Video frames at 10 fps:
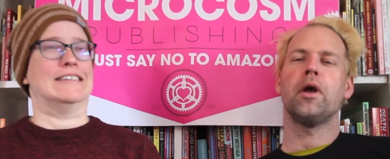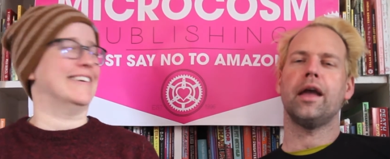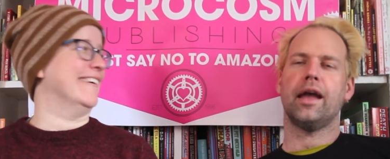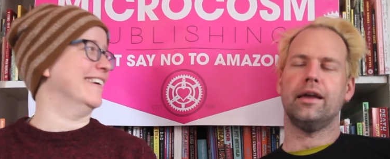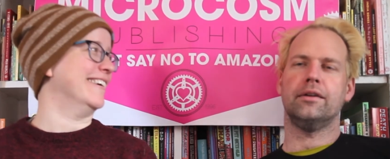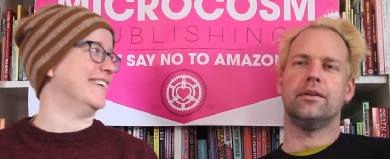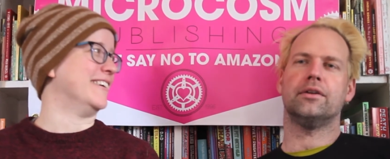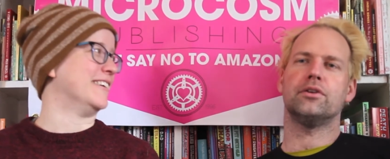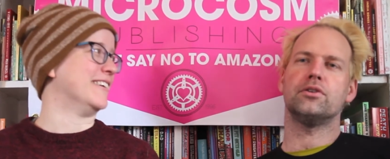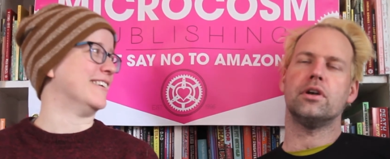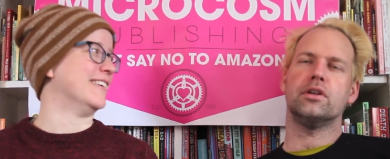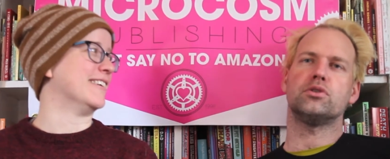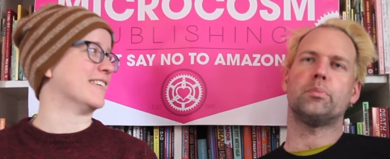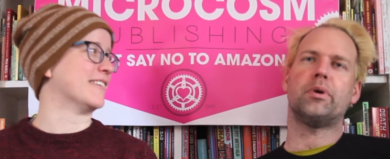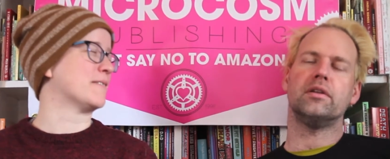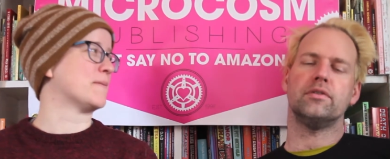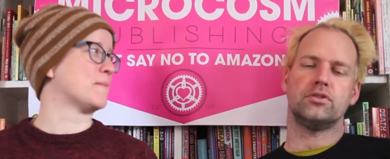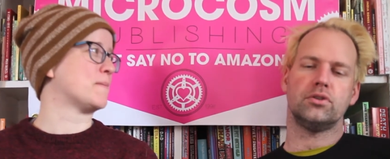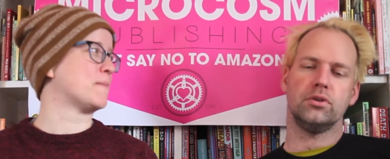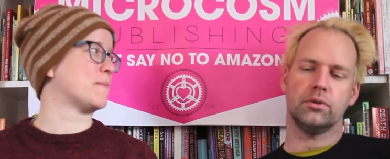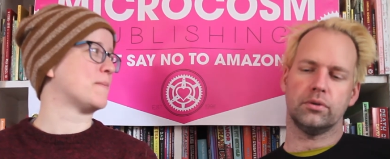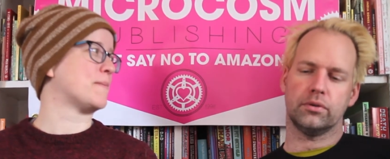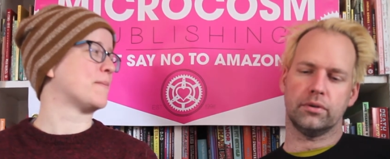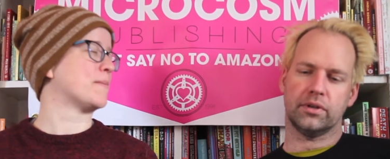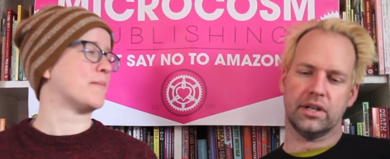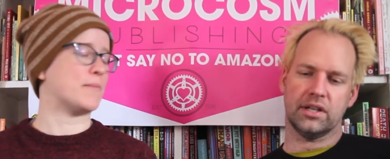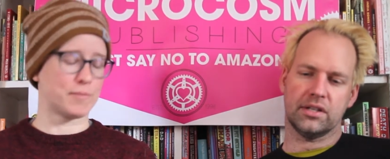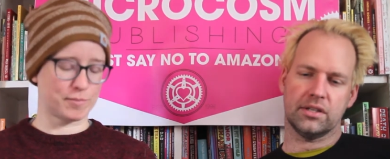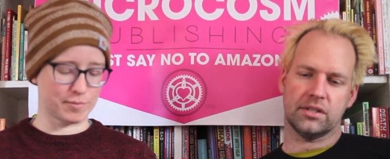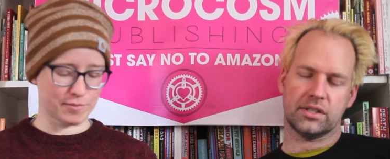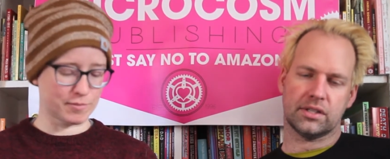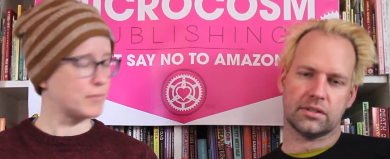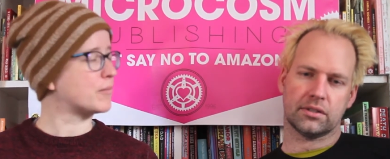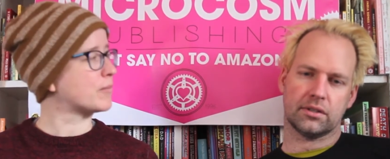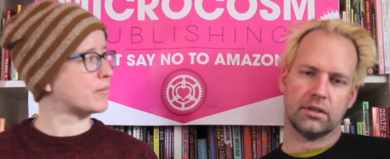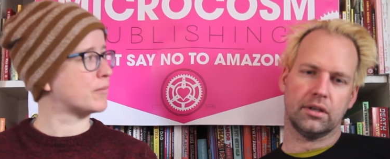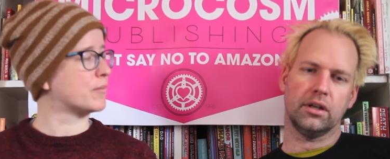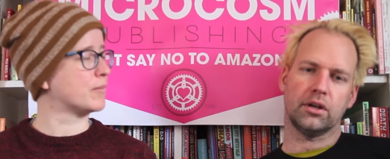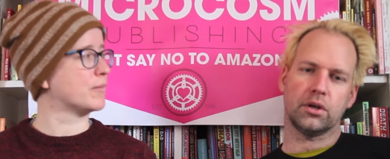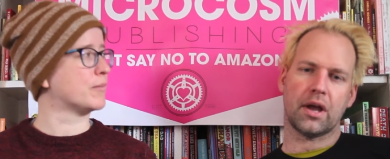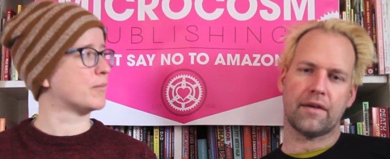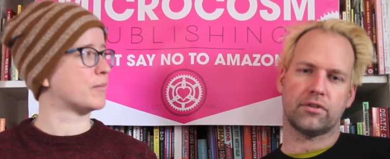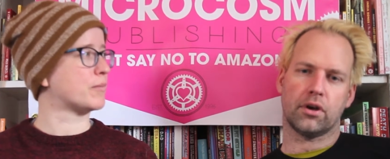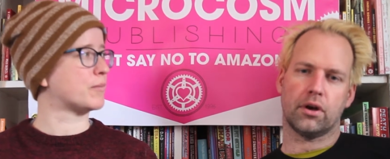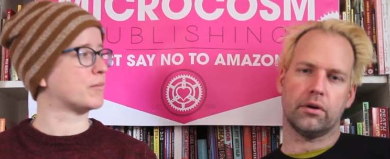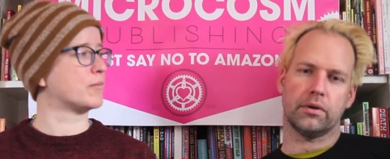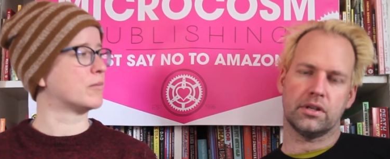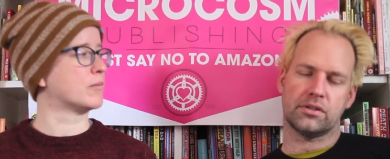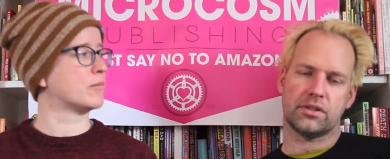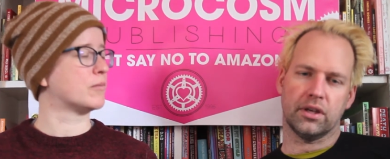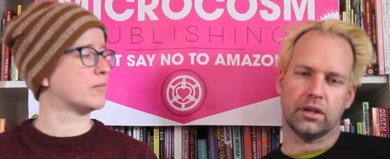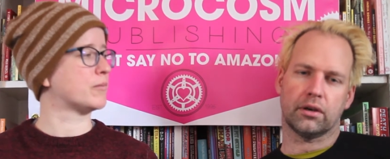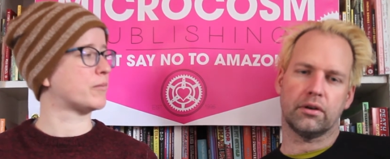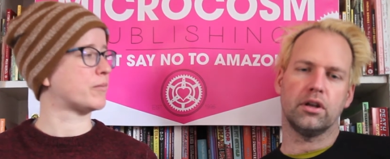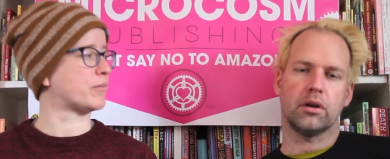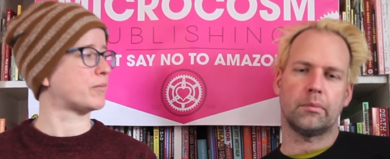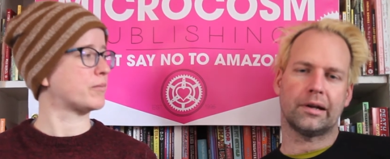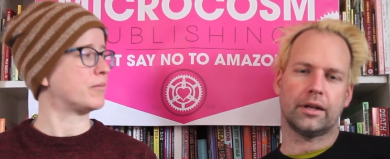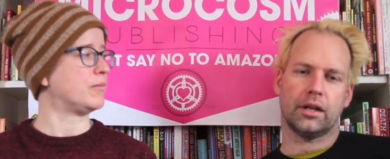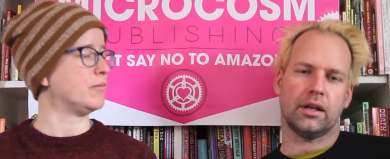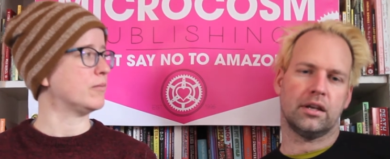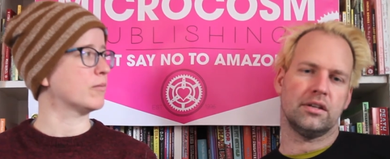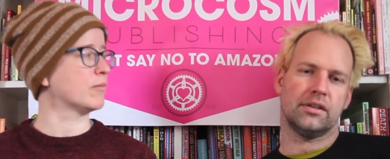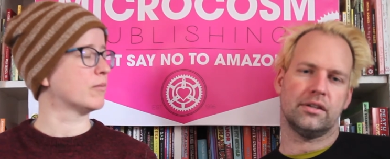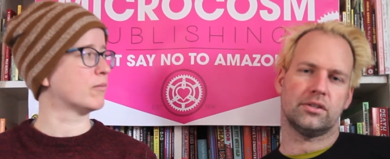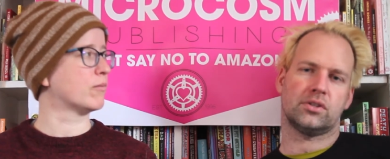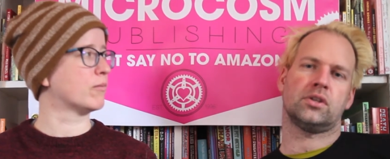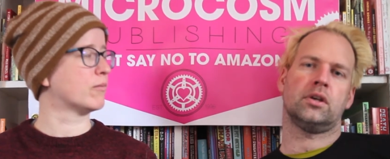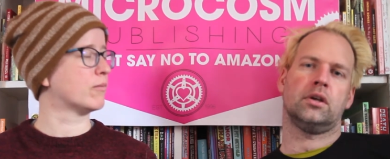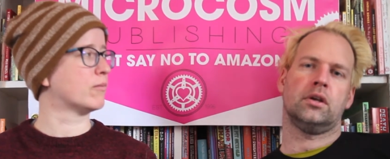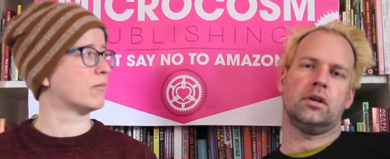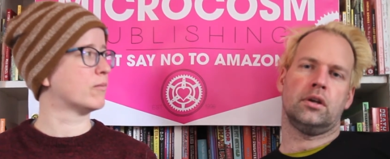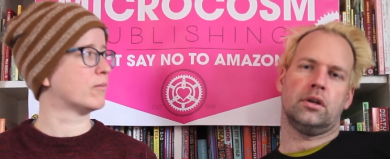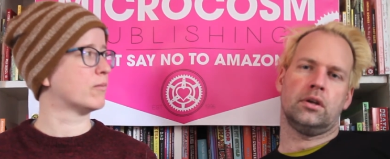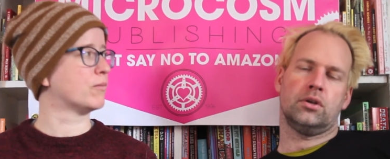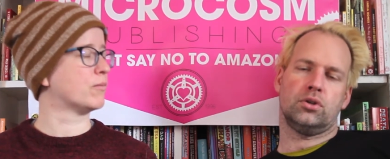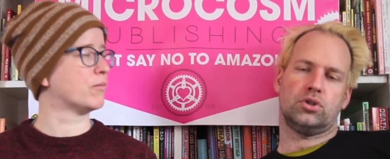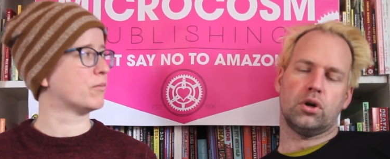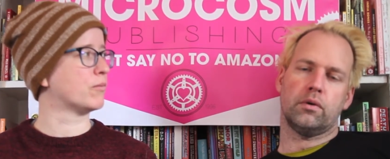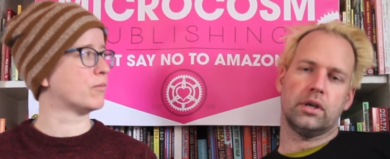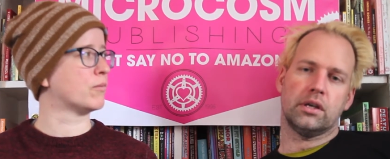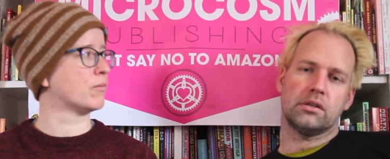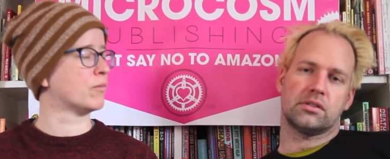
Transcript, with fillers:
Speaker 1: And, and so part of it, too, is, you know, you have to always think of, you know, and marketing is showing